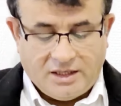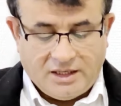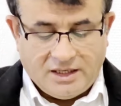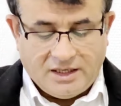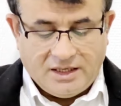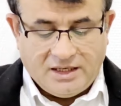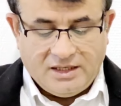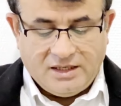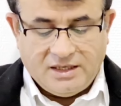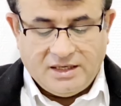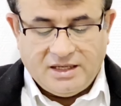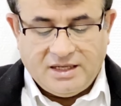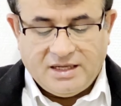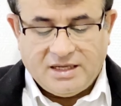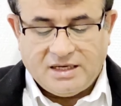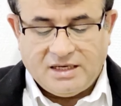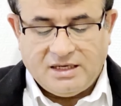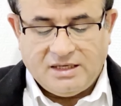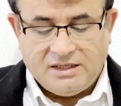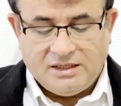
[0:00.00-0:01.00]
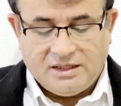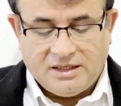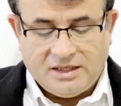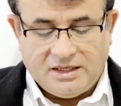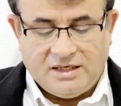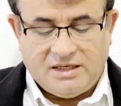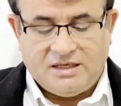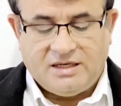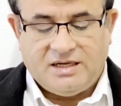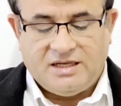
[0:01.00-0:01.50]
In
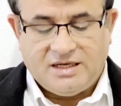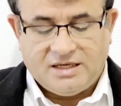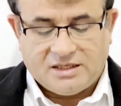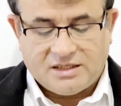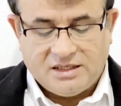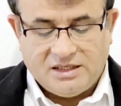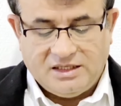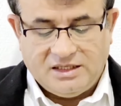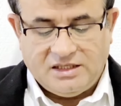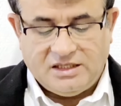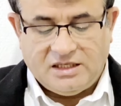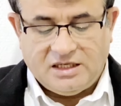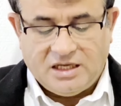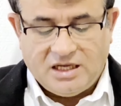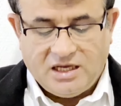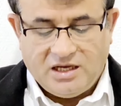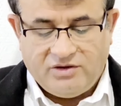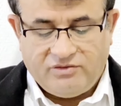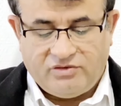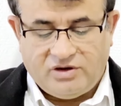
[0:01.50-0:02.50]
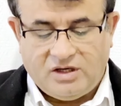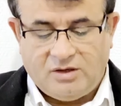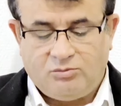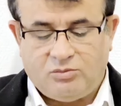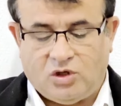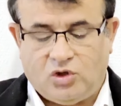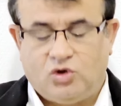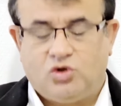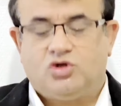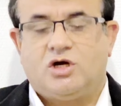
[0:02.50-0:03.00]
nearly every
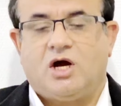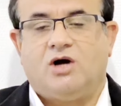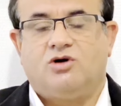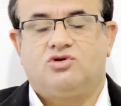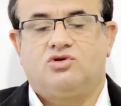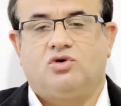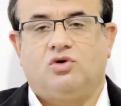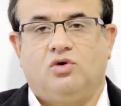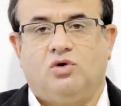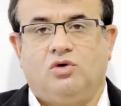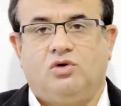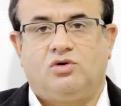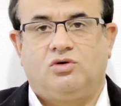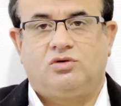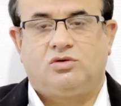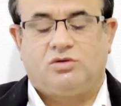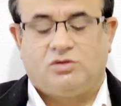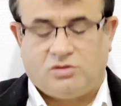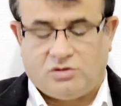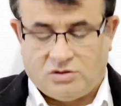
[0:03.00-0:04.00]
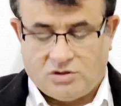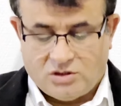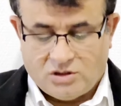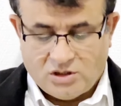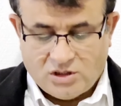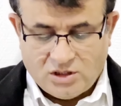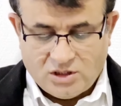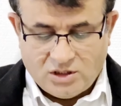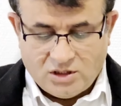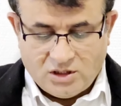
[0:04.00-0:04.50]
Baloch household,
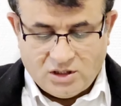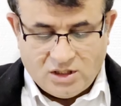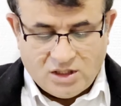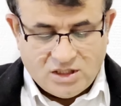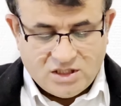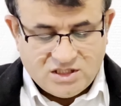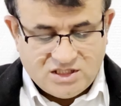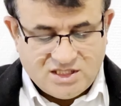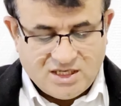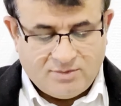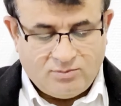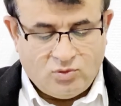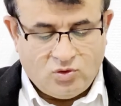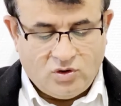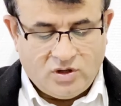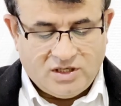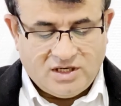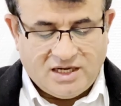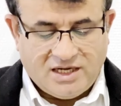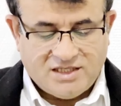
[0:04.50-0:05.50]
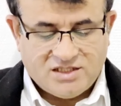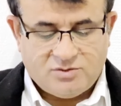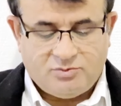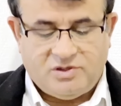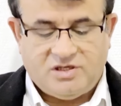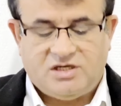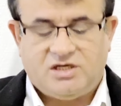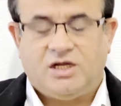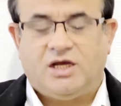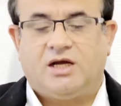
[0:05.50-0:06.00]
someone has
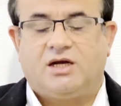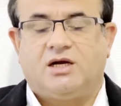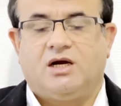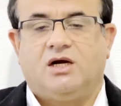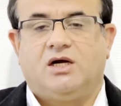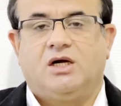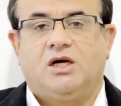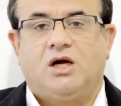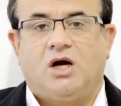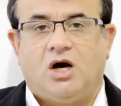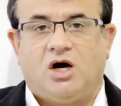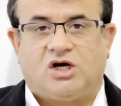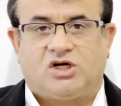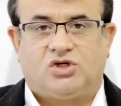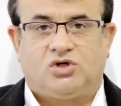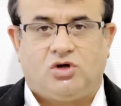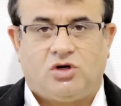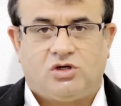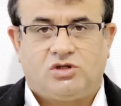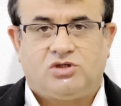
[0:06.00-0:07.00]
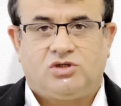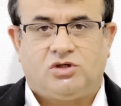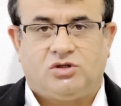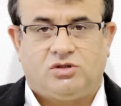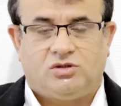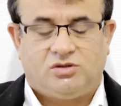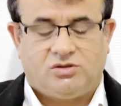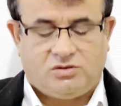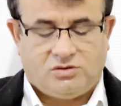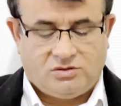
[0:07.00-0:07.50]
been taken or
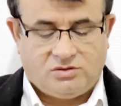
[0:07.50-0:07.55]
tortured.